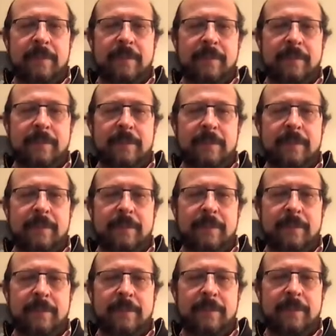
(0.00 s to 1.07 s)

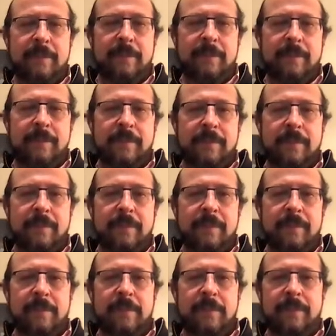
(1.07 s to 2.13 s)

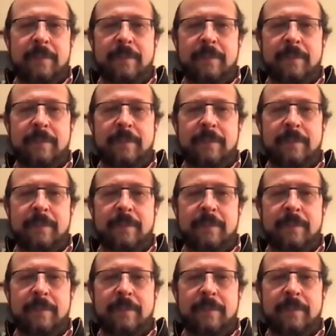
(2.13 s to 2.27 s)
No words are spoken by the person on screen.